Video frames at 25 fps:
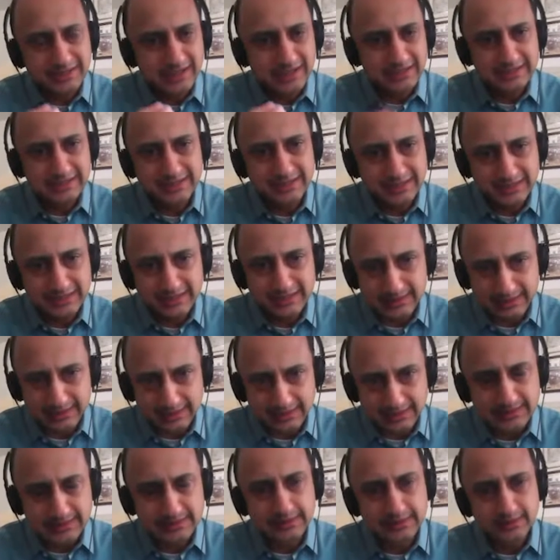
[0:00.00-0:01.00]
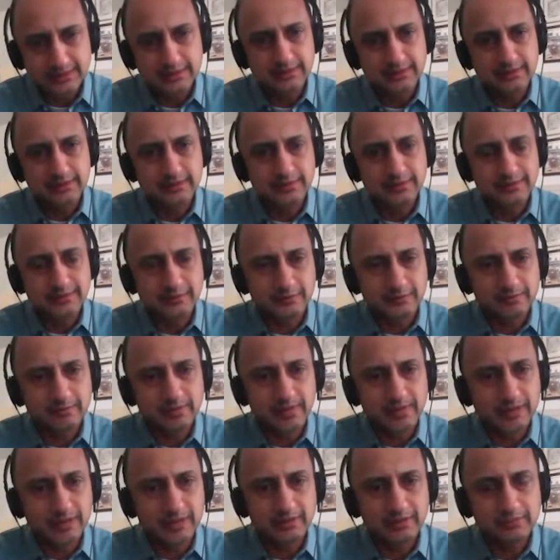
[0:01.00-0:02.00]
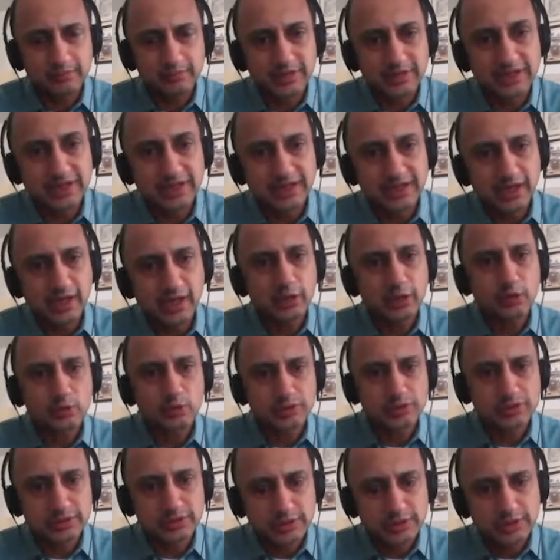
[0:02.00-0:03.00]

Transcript: ideas be allowed